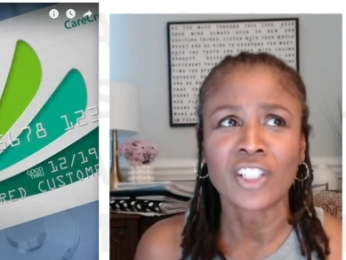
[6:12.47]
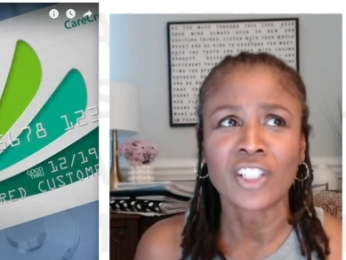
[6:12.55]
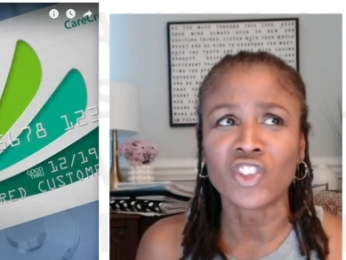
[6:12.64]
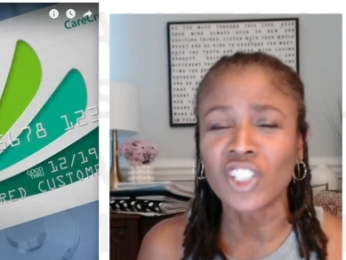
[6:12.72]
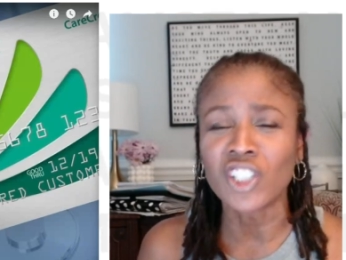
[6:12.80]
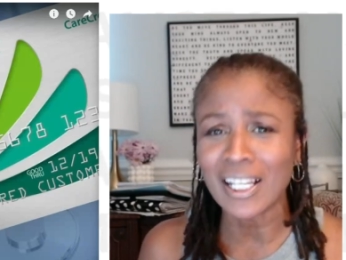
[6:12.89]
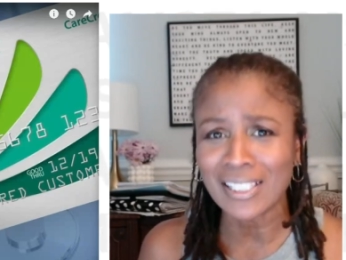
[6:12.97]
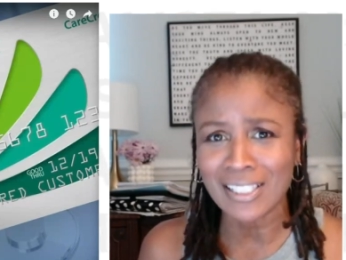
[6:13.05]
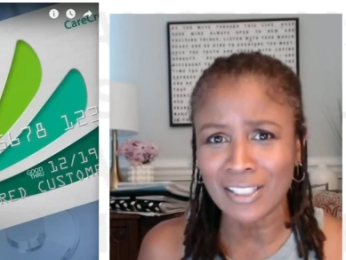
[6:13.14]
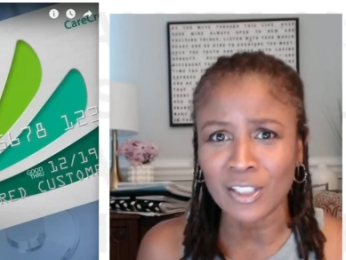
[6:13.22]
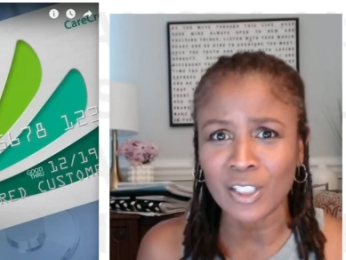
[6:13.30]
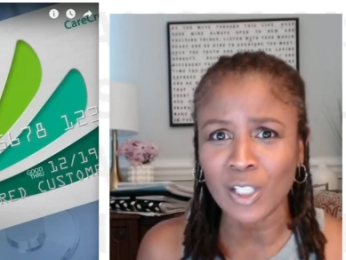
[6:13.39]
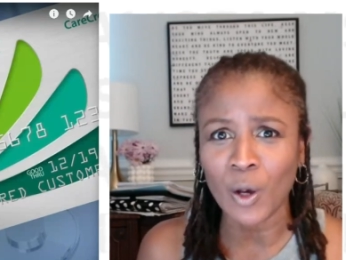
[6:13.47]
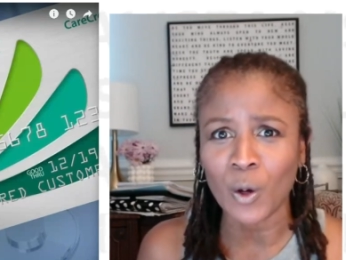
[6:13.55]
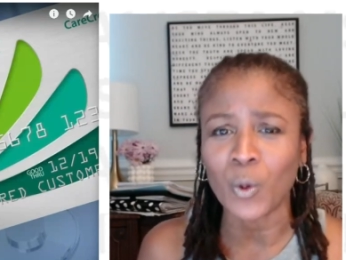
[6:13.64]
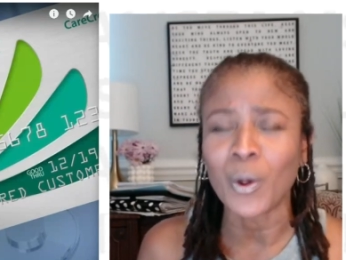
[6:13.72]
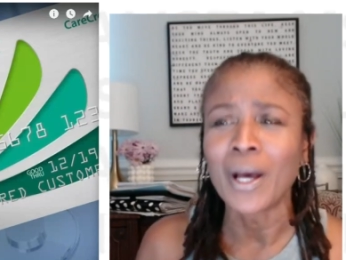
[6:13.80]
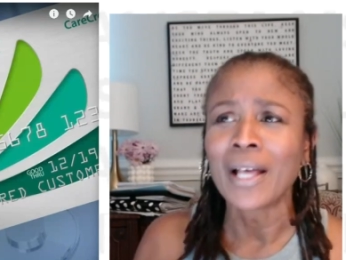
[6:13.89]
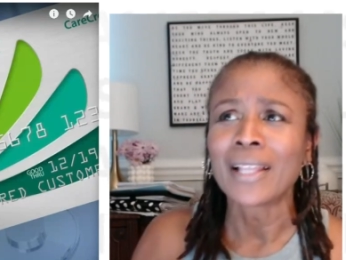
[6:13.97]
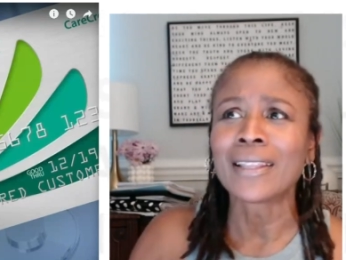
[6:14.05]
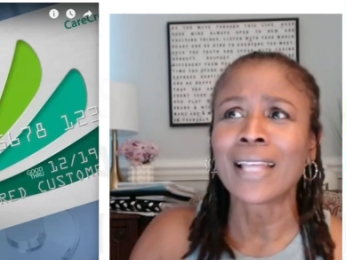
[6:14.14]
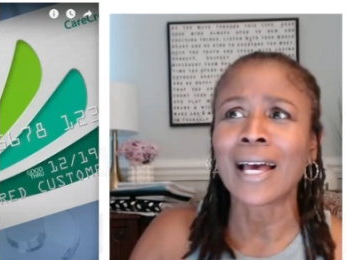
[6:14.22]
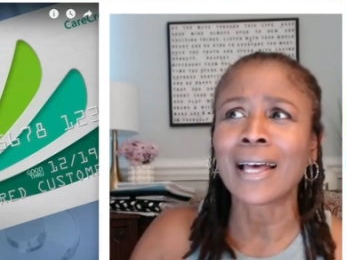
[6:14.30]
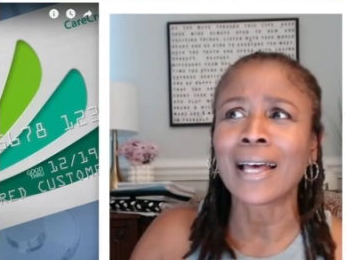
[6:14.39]
just so
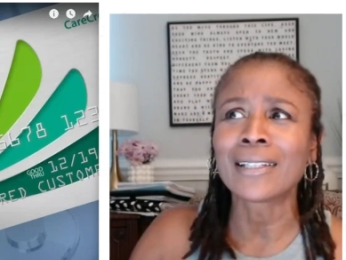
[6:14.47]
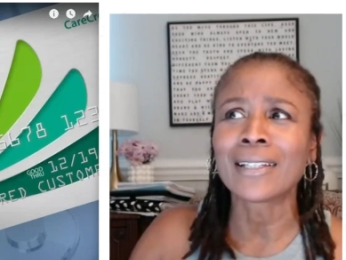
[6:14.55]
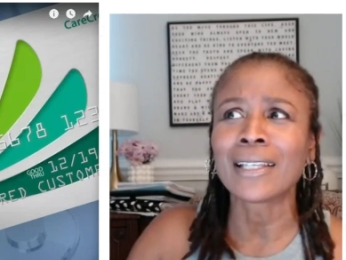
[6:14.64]
that